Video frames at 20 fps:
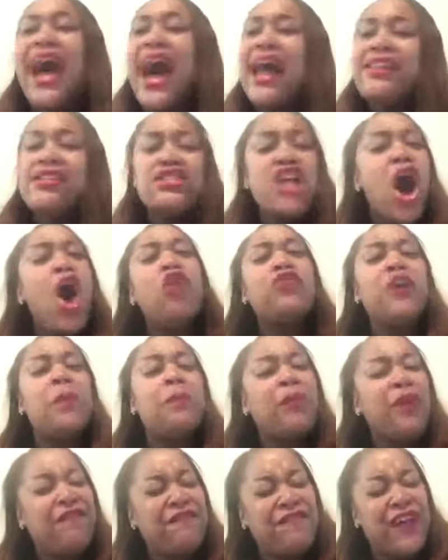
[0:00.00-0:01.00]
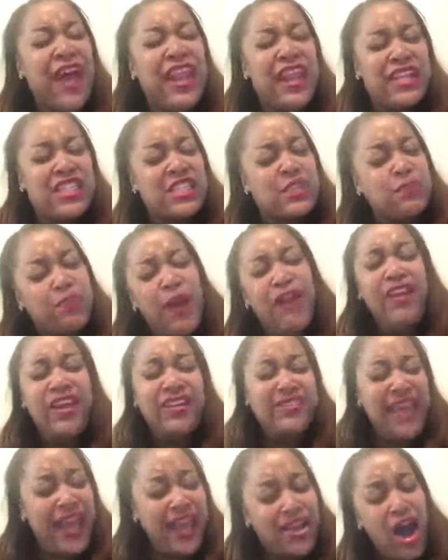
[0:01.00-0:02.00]
I know the prophetic
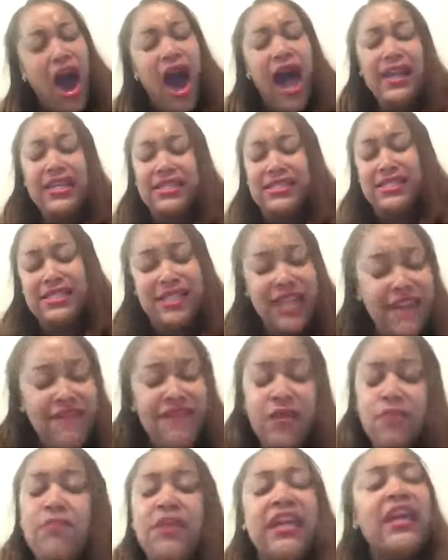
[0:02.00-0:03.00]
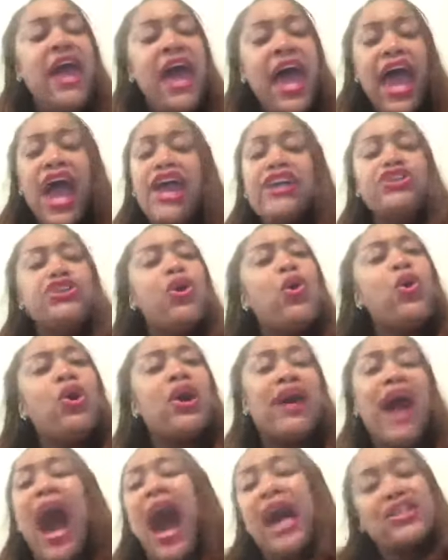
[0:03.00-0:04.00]
spirit that God is giving me and you
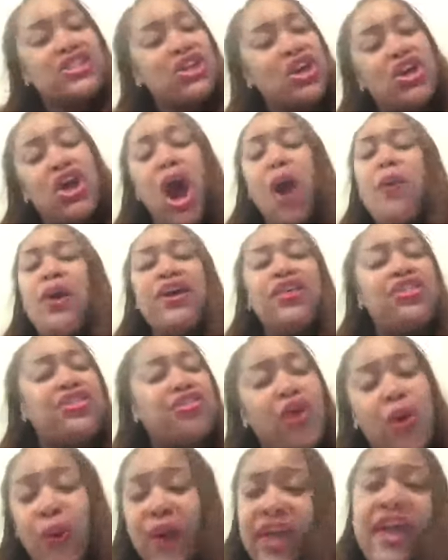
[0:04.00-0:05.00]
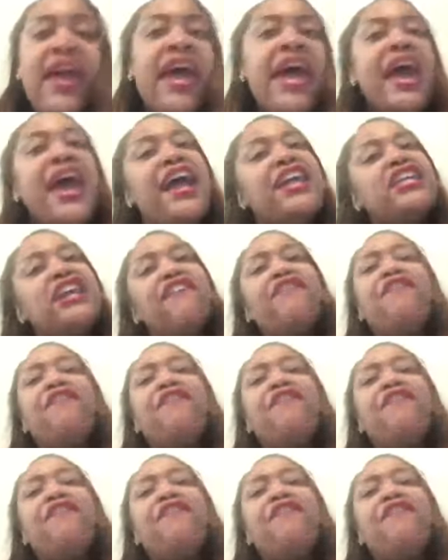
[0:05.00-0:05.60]
guys are going through it and you